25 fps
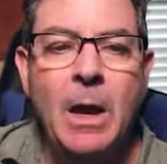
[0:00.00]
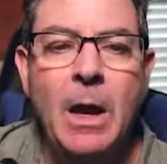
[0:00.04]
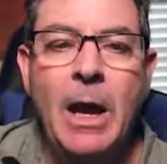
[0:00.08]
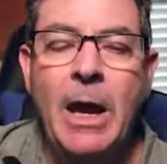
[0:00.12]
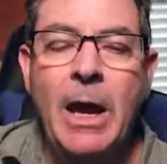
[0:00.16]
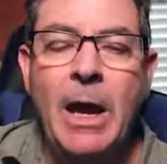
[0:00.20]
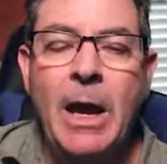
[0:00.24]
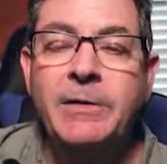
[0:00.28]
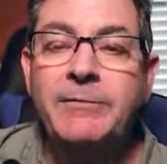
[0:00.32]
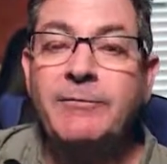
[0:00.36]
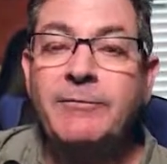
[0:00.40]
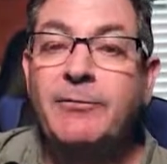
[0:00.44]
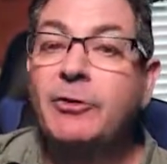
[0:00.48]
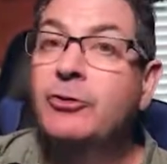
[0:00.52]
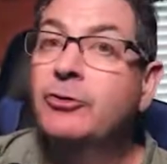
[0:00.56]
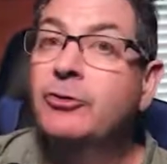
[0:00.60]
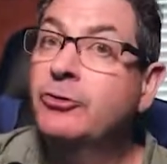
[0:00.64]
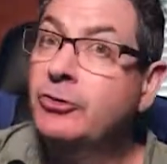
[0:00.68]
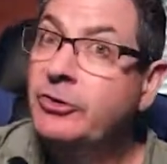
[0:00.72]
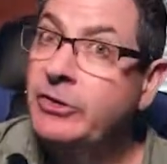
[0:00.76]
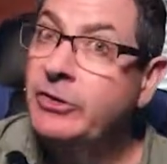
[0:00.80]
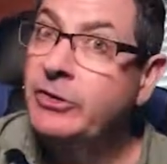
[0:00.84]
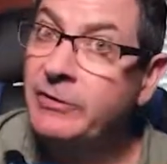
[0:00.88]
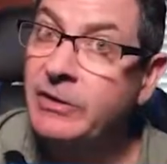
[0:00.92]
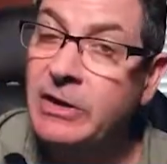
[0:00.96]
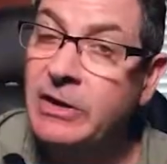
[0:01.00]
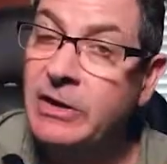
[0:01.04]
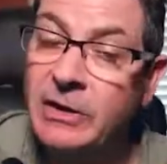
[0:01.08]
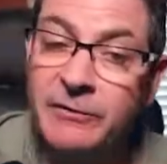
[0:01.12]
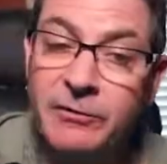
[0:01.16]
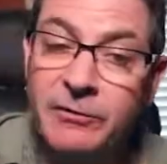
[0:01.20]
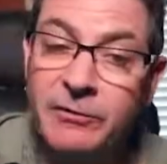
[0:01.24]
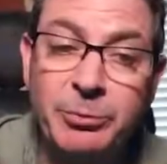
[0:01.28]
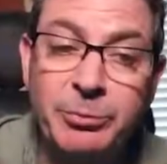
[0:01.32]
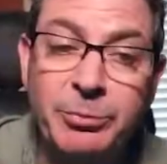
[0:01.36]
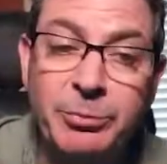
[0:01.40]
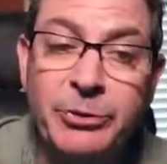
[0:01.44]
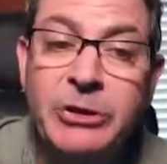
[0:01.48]
And for your certificate of
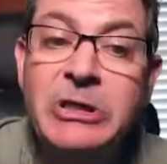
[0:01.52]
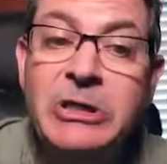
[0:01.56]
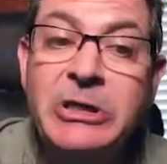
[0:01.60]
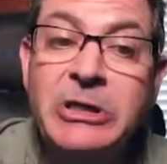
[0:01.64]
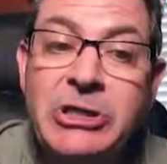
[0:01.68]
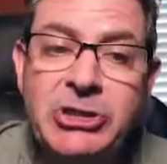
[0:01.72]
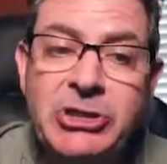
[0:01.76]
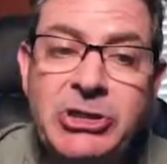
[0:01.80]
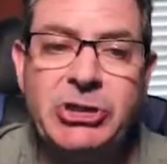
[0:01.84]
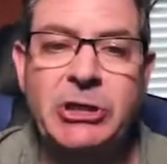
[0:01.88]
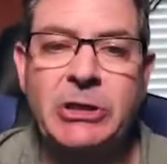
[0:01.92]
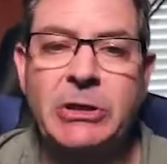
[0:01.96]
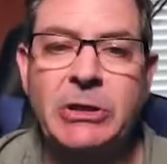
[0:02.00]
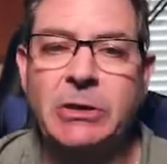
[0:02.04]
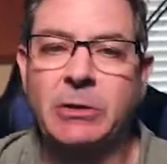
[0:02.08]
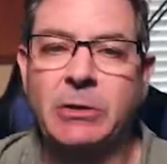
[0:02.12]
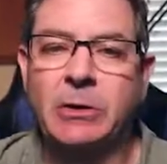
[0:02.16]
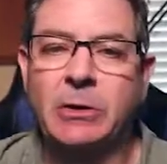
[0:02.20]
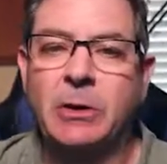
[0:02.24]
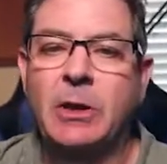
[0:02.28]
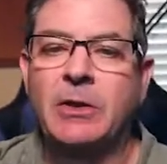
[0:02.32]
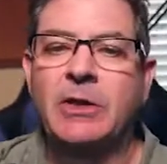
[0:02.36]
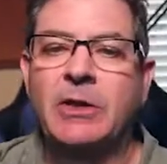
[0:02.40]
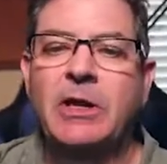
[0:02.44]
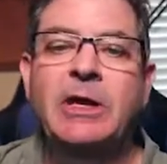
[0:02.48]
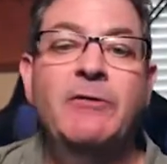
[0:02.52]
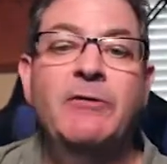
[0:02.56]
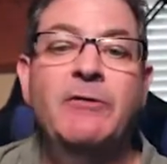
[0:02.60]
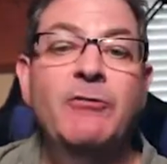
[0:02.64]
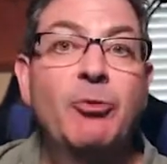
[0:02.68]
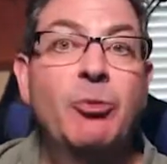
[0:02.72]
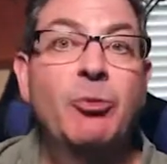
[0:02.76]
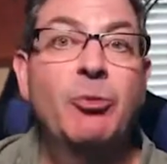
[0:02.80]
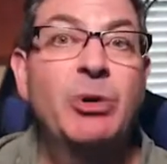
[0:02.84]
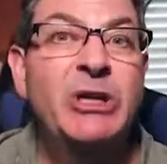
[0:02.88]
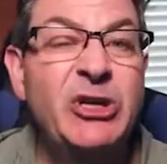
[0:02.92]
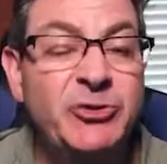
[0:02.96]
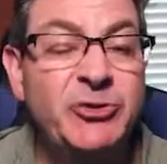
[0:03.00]
completion, Thank you for
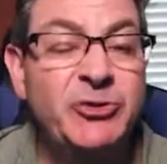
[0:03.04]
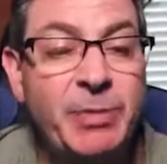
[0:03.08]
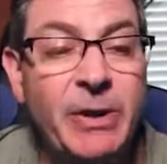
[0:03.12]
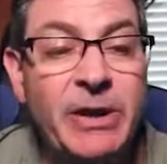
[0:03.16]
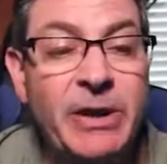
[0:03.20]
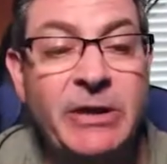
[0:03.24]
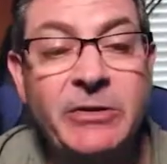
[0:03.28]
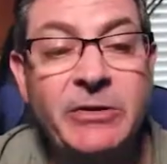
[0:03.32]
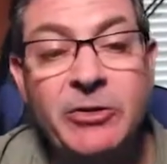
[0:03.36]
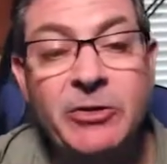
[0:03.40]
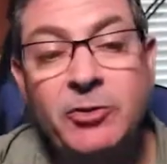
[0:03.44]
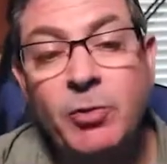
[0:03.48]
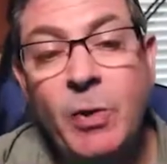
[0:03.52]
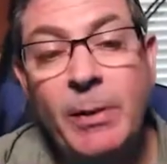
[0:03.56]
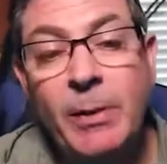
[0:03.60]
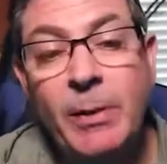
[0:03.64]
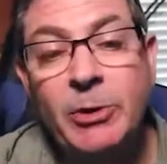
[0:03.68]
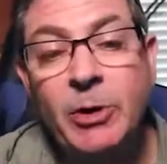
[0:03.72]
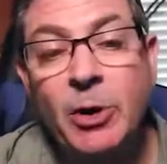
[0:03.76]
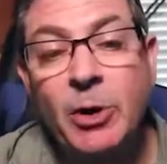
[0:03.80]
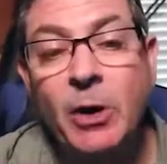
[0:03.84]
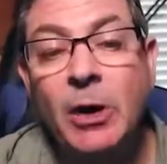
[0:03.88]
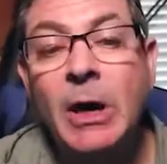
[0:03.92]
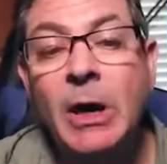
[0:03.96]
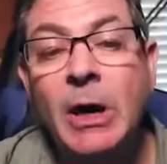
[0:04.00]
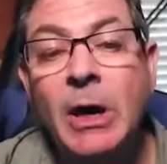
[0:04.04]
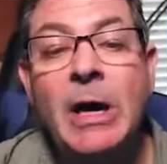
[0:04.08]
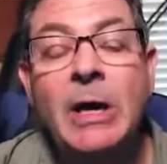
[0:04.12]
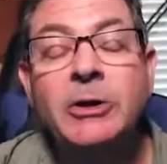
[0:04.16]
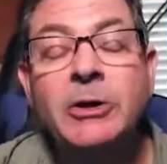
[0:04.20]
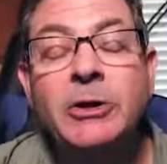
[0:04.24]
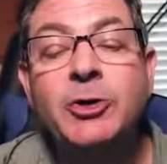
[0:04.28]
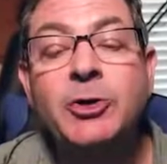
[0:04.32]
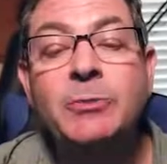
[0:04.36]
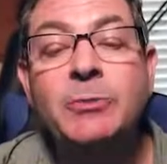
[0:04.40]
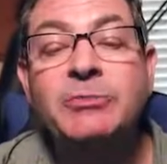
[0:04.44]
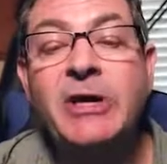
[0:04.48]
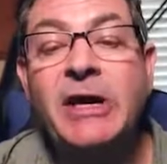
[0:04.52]
participating in this webinar.
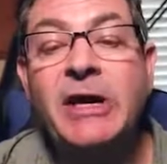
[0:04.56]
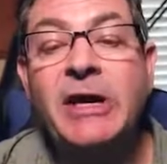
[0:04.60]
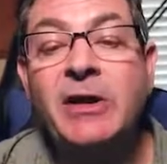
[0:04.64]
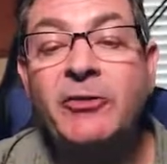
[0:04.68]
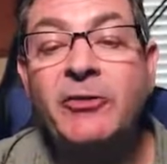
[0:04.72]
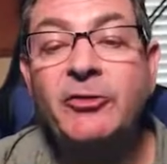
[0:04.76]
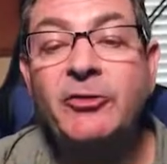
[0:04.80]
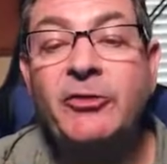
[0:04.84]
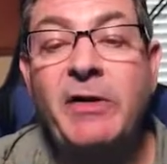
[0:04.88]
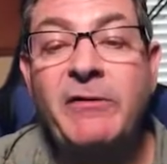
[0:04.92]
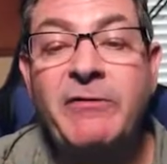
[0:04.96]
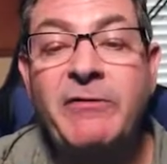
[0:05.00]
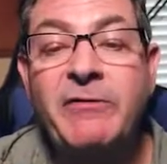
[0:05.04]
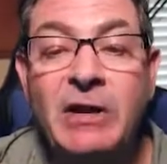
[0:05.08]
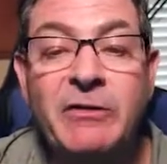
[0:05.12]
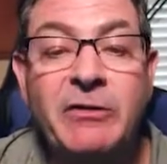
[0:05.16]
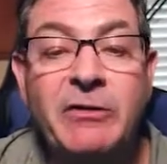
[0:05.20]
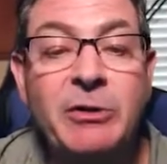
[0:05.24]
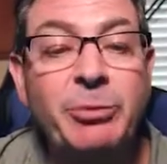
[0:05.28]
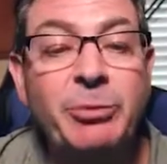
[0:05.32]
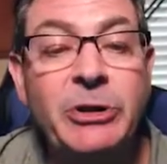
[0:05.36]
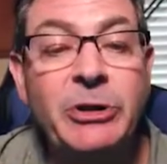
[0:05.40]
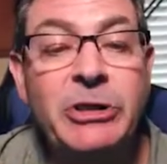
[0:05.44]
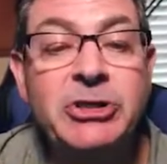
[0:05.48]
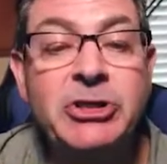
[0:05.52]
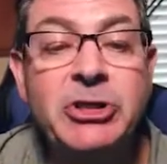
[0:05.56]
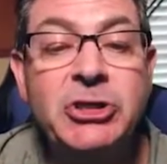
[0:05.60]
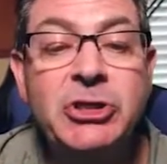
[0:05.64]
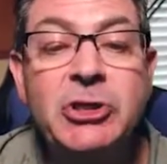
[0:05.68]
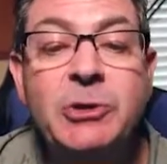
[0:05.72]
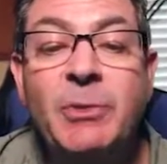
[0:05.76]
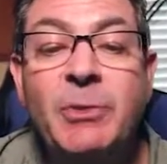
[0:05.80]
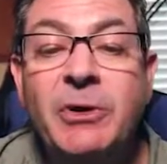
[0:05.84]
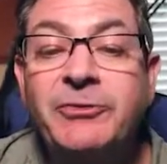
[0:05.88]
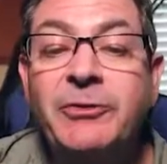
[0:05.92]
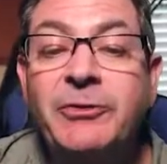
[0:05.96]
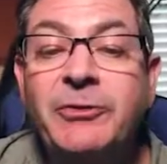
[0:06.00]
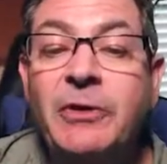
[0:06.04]
To obtain a certificate of completion, you
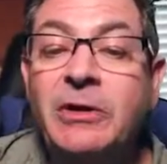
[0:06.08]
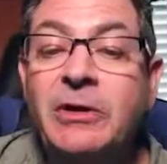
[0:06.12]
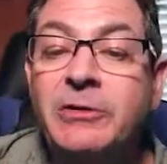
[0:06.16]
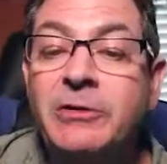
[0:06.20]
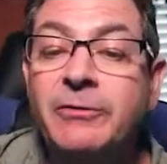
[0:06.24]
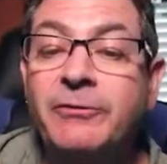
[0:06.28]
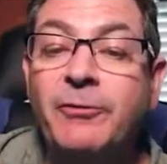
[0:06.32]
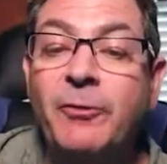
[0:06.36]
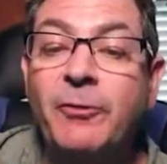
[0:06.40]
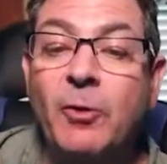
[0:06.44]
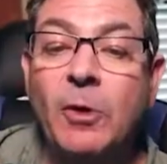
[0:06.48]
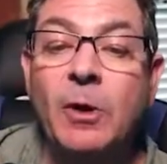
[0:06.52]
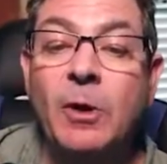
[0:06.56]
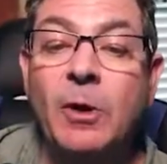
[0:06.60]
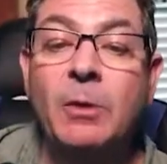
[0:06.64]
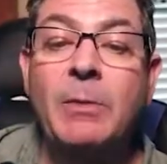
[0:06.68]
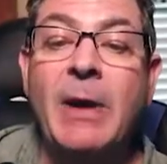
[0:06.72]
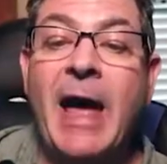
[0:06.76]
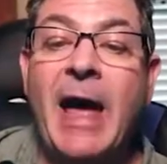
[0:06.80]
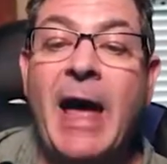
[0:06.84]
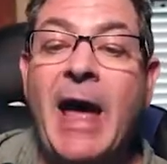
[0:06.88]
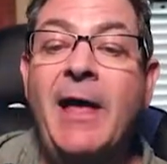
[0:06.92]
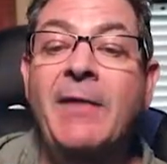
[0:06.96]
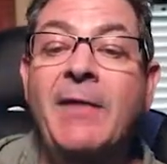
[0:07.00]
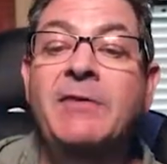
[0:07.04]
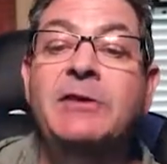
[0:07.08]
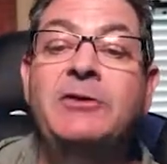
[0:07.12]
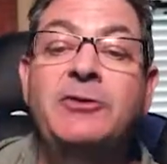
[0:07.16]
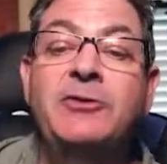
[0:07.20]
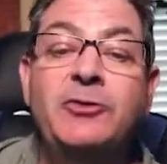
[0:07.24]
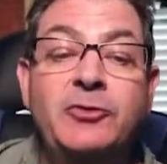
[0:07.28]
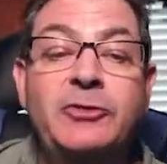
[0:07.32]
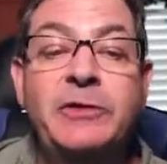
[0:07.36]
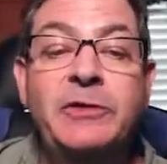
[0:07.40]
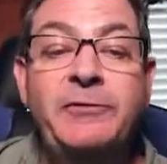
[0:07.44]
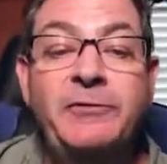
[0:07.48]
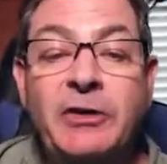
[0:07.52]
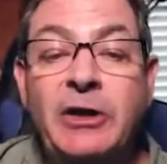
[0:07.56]
must fill out the form at the
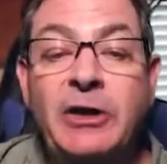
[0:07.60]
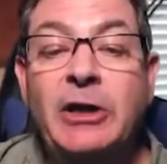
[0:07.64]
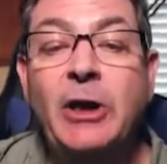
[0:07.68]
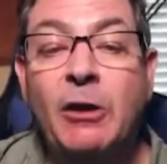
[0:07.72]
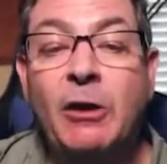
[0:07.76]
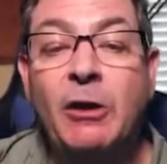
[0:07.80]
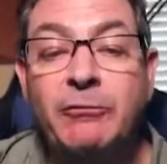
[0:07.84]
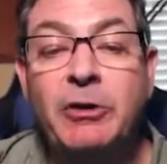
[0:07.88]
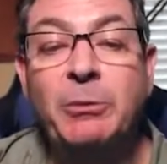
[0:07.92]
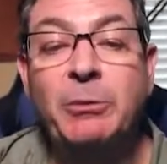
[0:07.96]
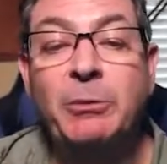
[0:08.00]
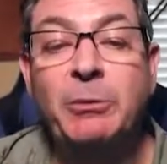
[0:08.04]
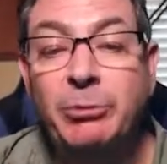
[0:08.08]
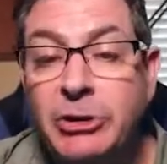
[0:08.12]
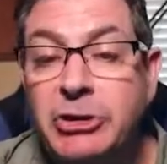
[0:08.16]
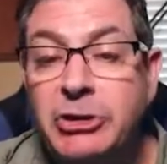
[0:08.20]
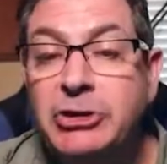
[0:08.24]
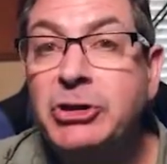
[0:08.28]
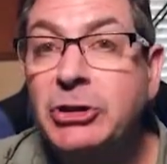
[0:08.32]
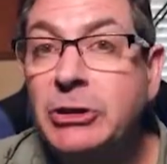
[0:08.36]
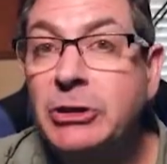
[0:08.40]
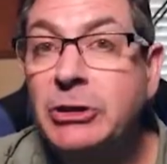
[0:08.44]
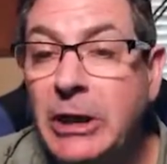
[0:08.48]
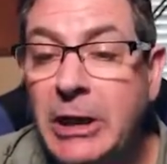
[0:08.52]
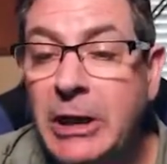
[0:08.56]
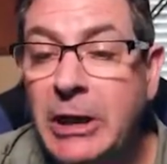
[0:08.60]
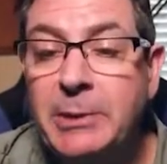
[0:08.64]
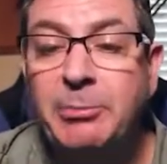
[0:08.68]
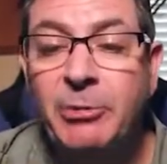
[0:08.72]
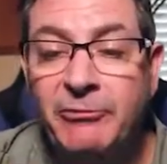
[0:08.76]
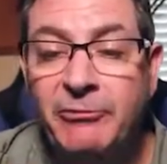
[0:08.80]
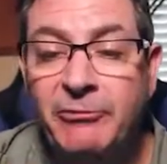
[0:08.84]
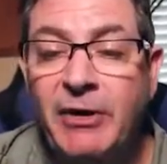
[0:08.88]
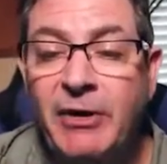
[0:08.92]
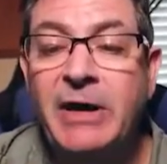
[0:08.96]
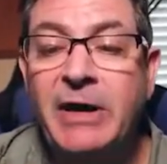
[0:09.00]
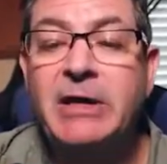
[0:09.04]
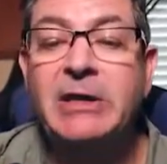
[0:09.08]
certificate of completion link
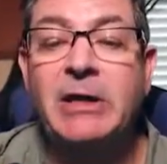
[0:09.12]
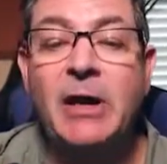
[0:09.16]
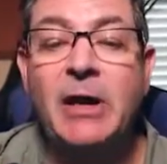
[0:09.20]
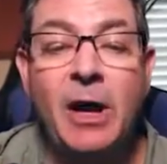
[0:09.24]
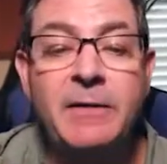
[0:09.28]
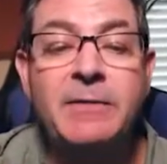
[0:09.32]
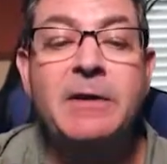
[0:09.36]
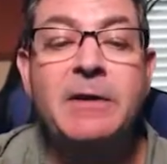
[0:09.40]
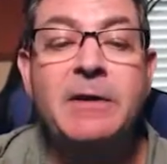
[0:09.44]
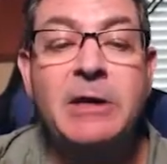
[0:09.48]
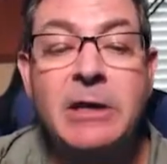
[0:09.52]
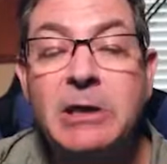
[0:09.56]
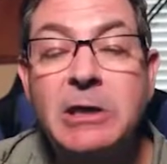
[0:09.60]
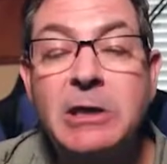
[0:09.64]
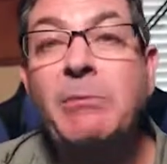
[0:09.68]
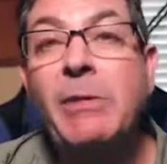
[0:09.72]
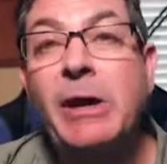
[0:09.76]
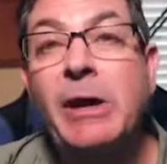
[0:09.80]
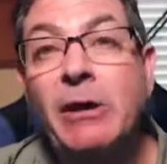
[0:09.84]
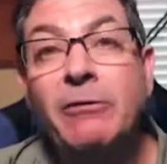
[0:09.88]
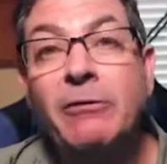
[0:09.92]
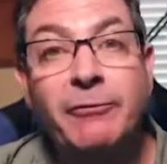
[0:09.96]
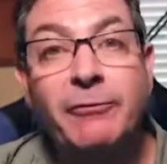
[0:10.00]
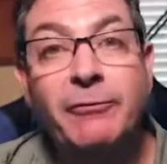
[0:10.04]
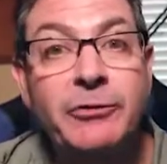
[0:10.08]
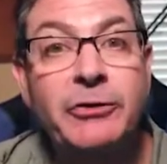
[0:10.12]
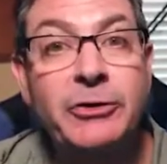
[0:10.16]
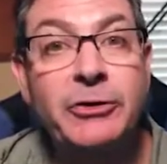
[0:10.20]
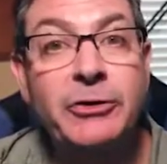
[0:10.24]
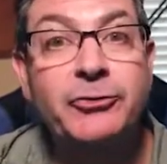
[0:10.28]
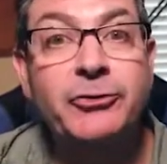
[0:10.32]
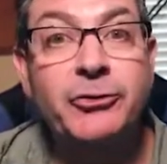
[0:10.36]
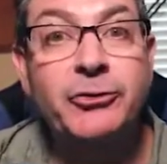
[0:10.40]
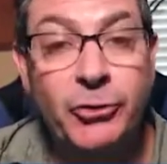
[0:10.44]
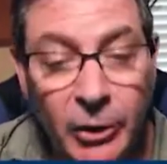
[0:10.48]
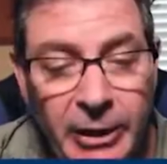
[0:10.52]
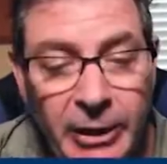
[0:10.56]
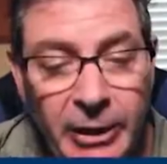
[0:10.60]
provided on the email for this
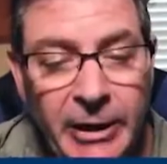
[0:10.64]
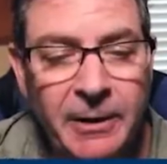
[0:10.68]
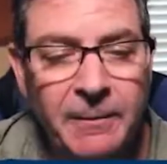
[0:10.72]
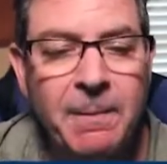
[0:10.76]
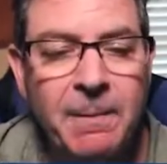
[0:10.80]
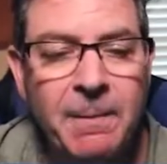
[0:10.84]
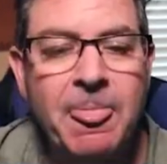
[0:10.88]
training.